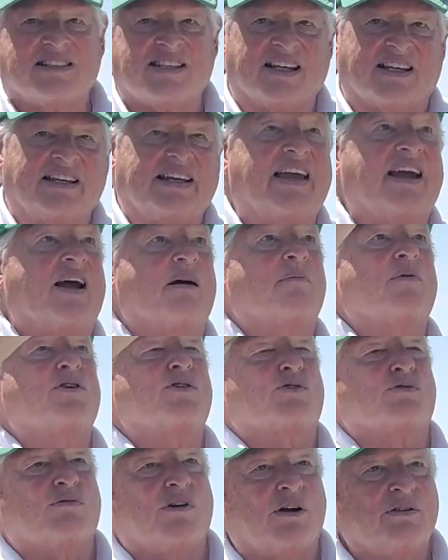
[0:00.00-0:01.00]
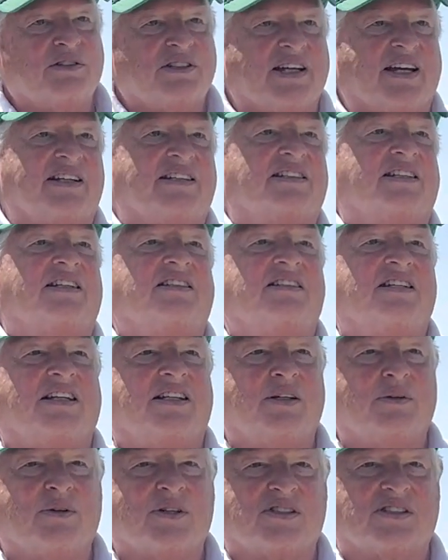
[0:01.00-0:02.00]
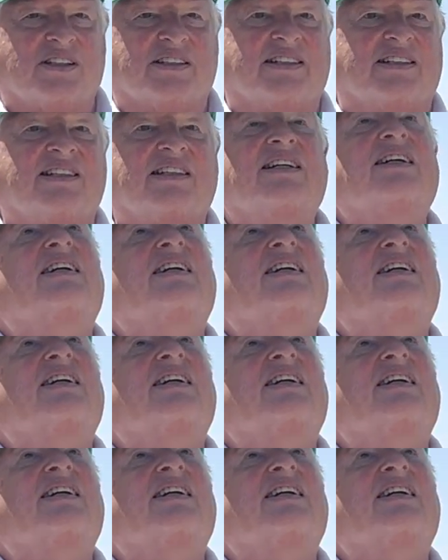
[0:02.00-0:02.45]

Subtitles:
The cameras rotate continuously.